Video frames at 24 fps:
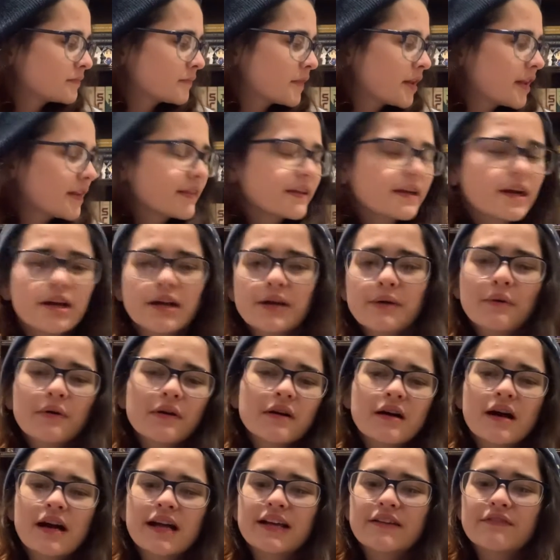only
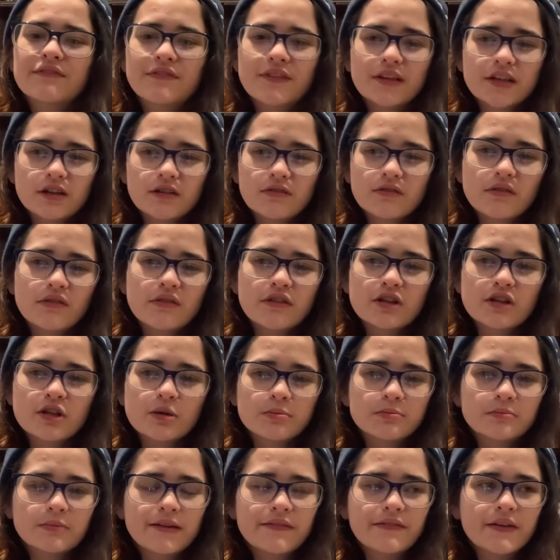one I can think of off the top
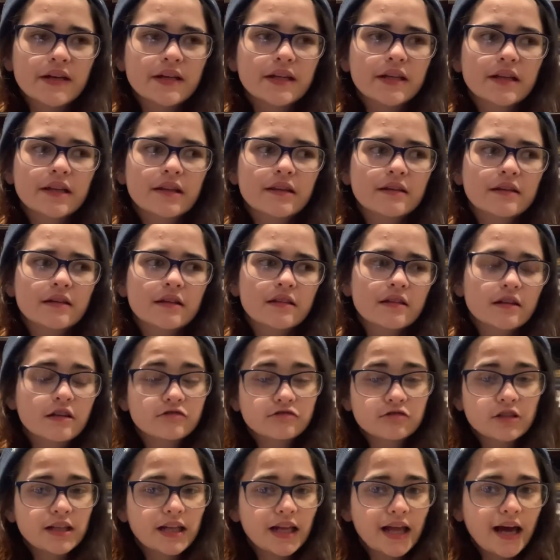of my head is Cassandra
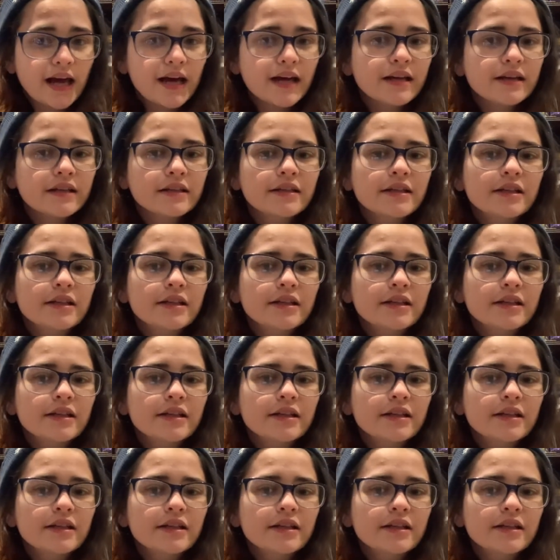Clare,